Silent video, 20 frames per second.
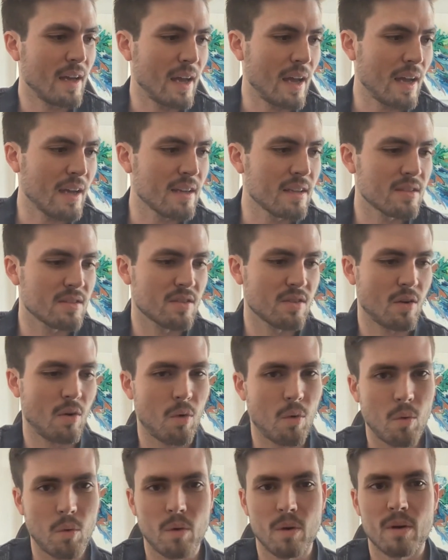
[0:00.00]
at its
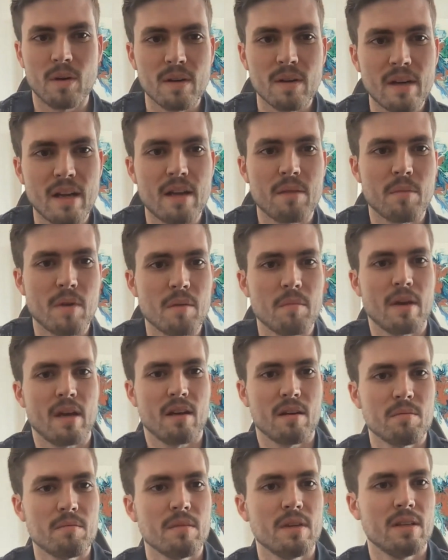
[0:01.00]
core,
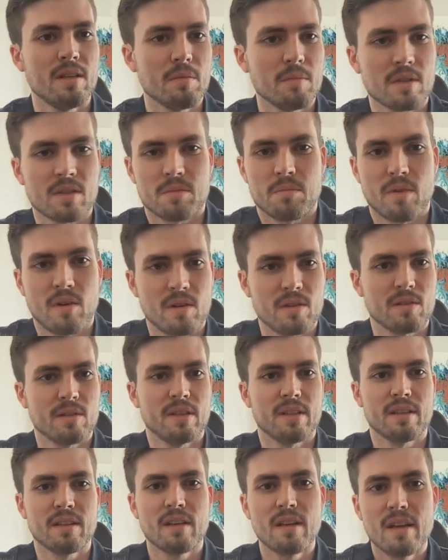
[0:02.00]
MMM, media mix
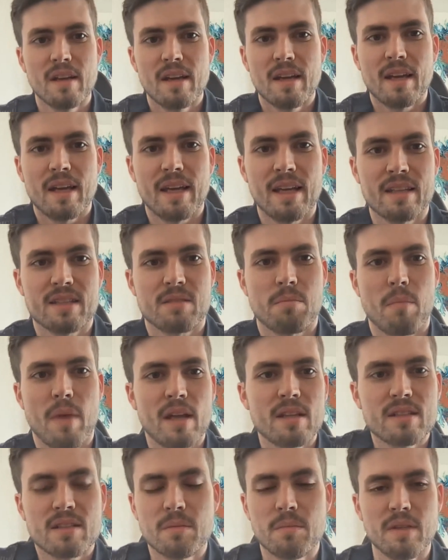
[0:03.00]
modeling, it's
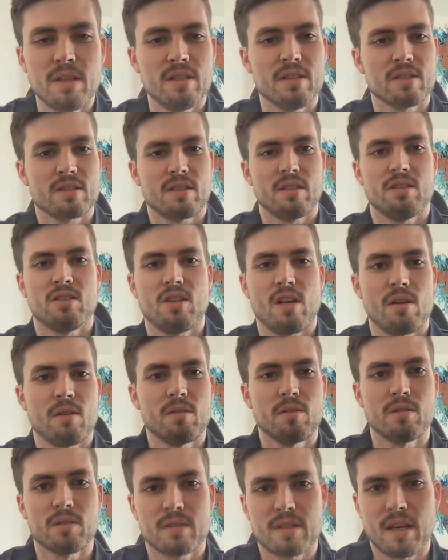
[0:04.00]
meant to be just a
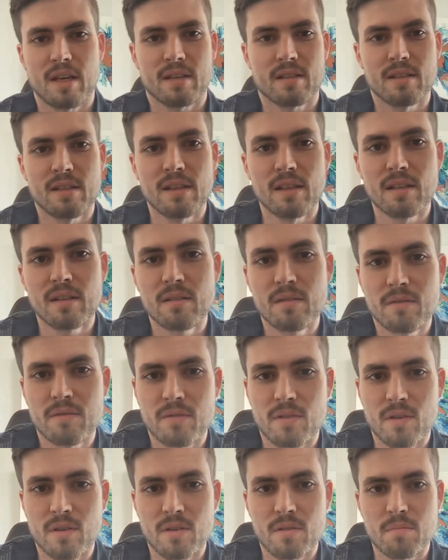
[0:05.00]
general technique
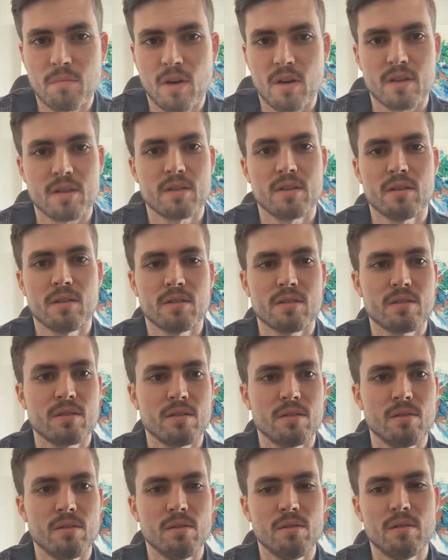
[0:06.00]
for marketers
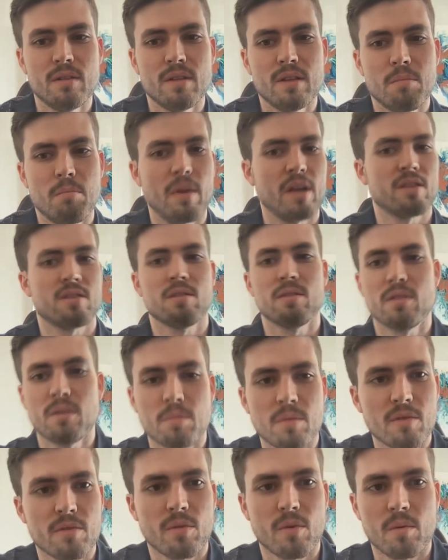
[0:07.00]
to measure the
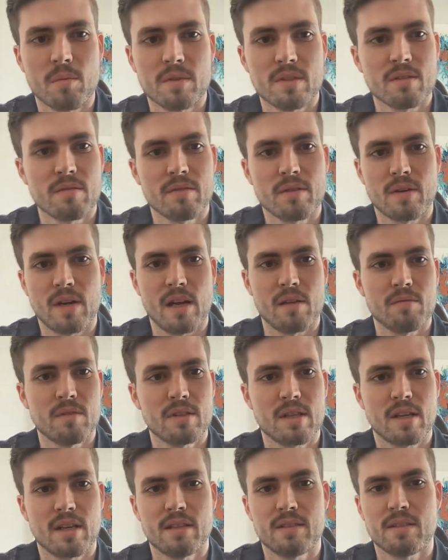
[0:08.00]
performance of their
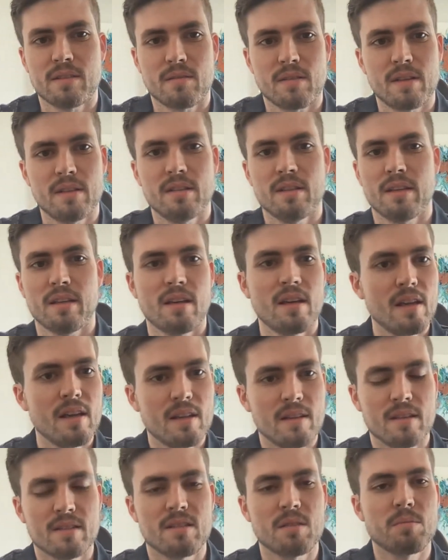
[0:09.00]
advertising, right? Like
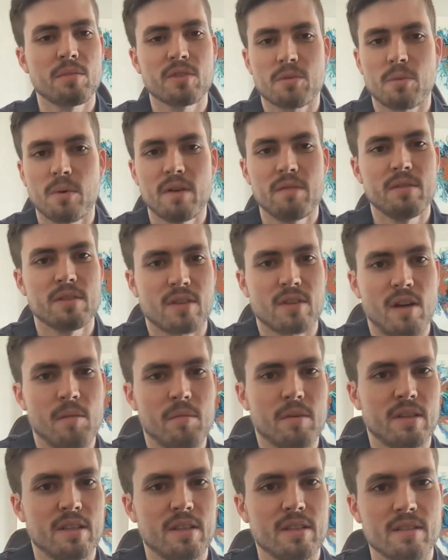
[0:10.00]
the simplest way of
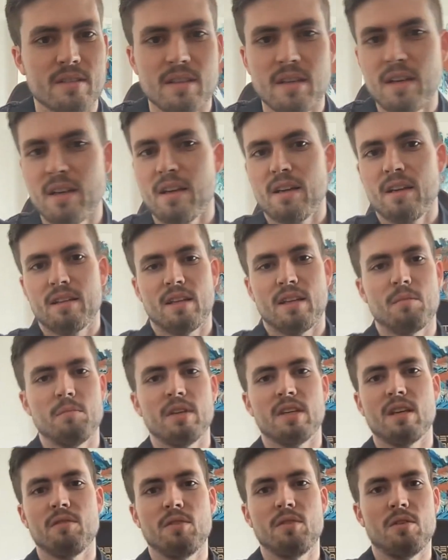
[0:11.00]
describing it is, let me
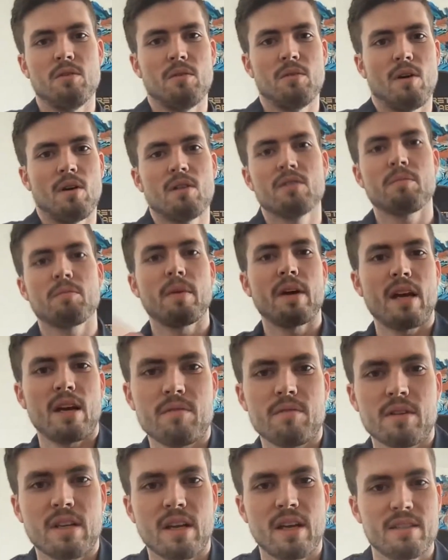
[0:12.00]
give you all of my
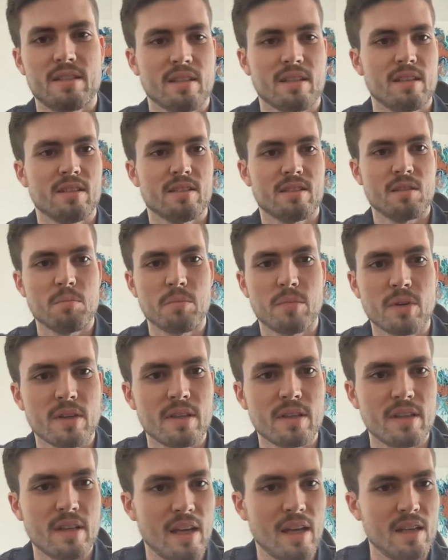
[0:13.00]
advertising as
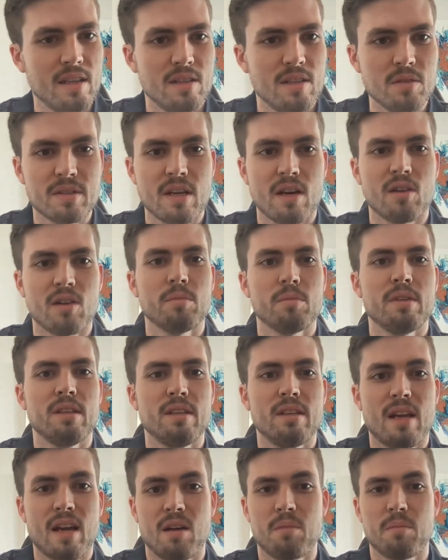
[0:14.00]
input, and you tell
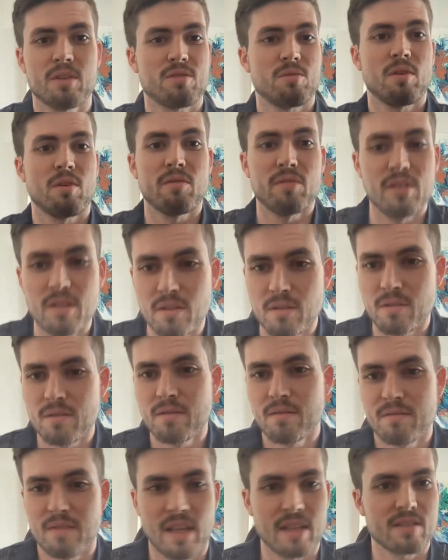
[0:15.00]
me how much revenue
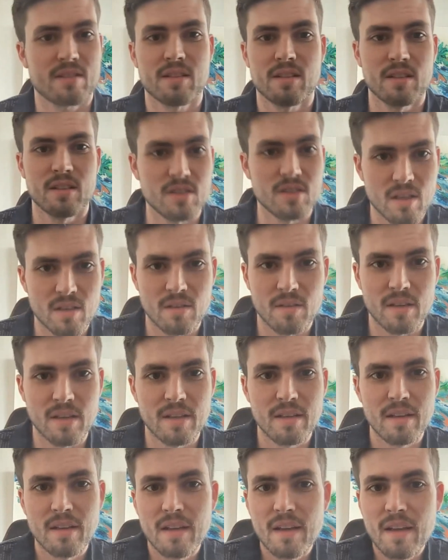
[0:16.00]
that's going to
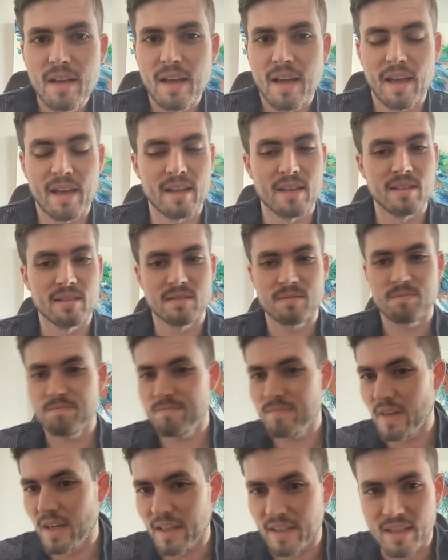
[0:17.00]
generate. And
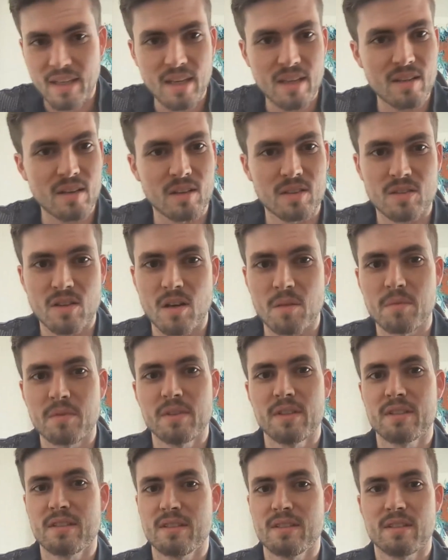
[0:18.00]
again, on top of
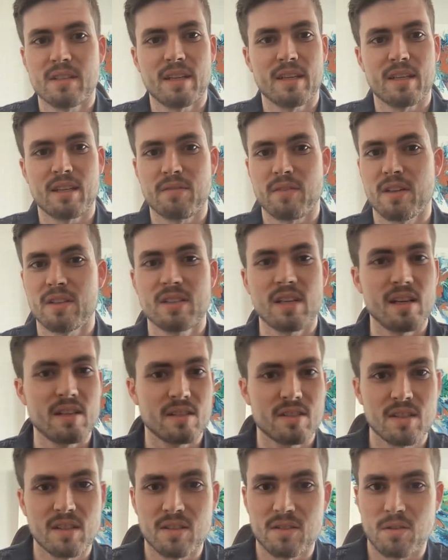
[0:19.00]
this is like, if I
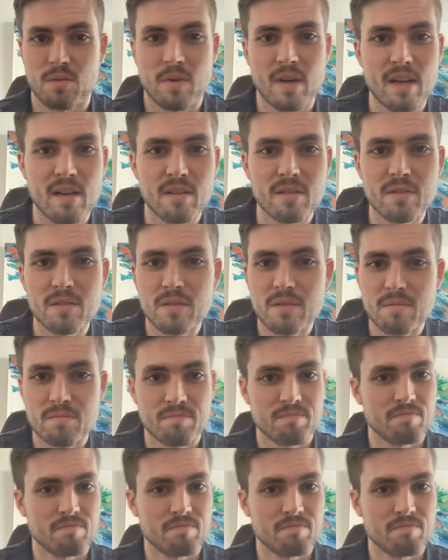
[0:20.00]
change things around,